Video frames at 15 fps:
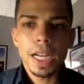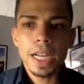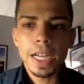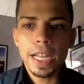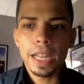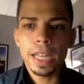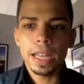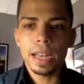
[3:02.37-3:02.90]

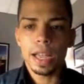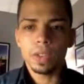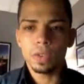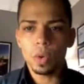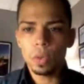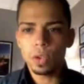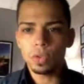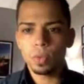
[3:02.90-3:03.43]
And as
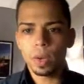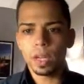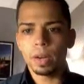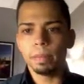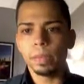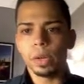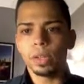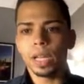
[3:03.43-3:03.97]
always, we're going to
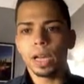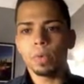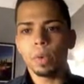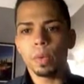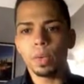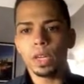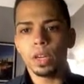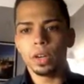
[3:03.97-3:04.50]
build on
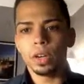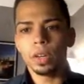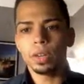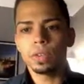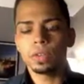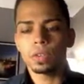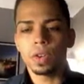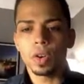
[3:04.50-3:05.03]
what we
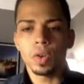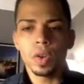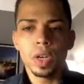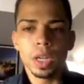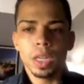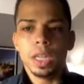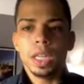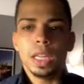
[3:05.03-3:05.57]
learned. So
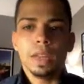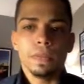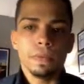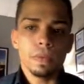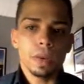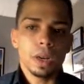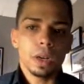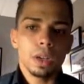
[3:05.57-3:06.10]
if
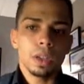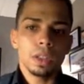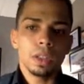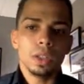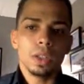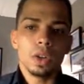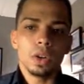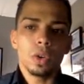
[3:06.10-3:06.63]

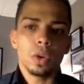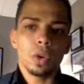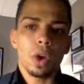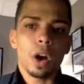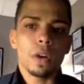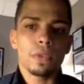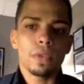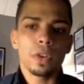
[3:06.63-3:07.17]

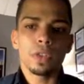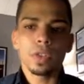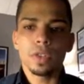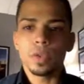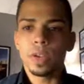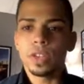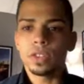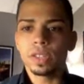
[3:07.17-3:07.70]
our first
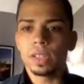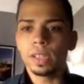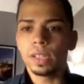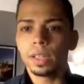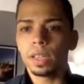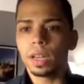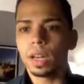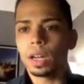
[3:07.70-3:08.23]
iteration
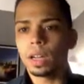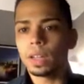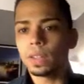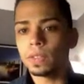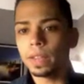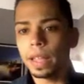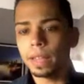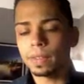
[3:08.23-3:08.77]

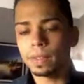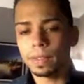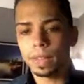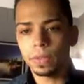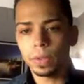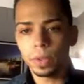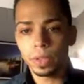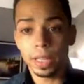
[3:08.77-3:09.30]
is not
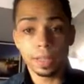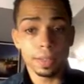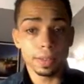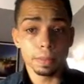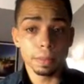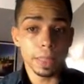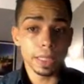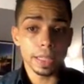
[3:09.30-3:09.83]
successful, that
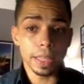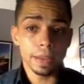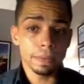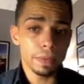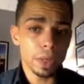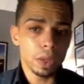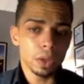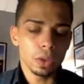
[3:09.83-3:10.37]
doesn't mean that it
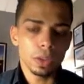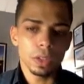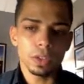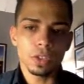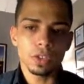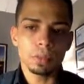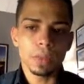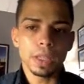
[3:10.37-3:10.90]
failed. It
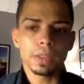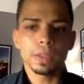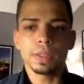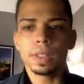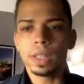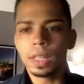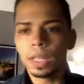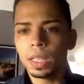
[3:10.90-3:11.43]
just means
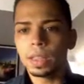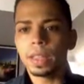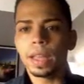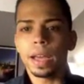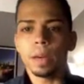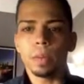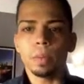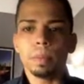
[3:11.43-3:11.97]

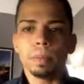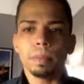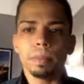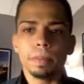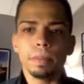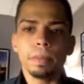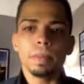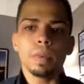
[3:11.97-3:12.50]
that
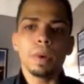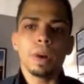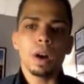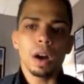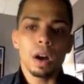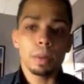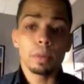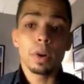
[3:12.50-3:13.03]

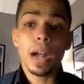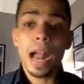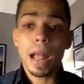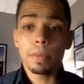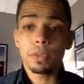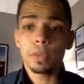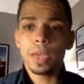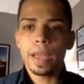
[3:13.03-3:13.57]

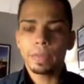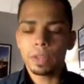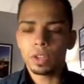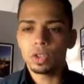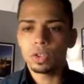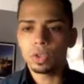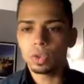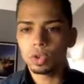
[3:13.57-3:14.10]
perhaps we have to
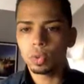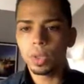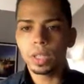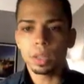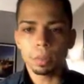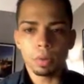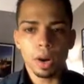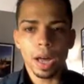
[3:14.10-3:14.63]
tweak
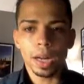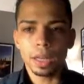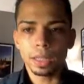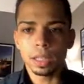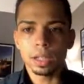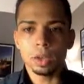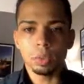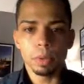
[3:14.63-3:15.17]
the product
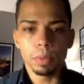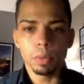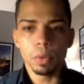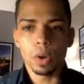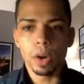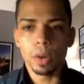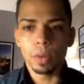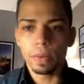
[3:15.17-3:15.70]
a little bit
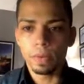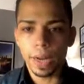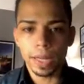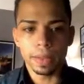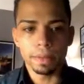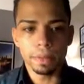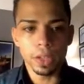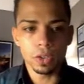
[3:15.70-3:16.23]
more and refine
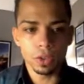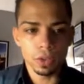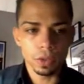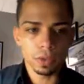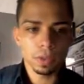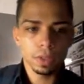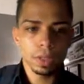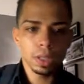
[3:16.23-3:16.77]
the
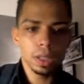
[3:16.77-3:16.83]
features.